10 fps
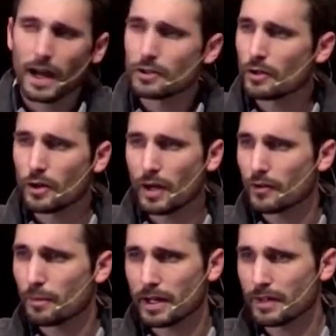I don't know
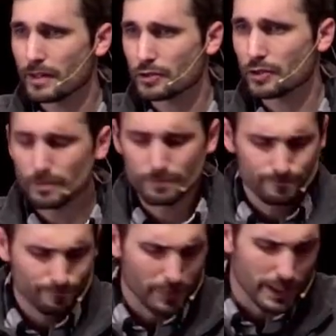everybody in this
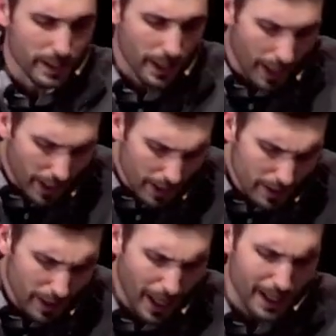room, but he
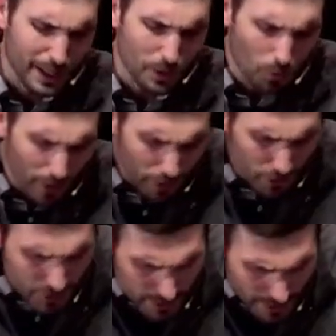can and he
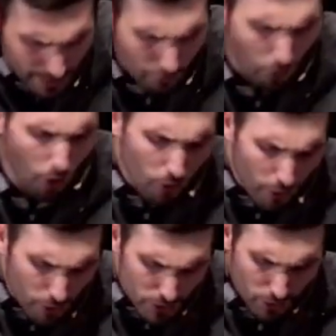will save all
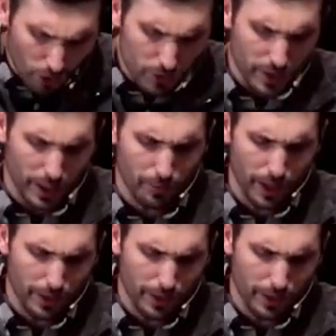those who call to him.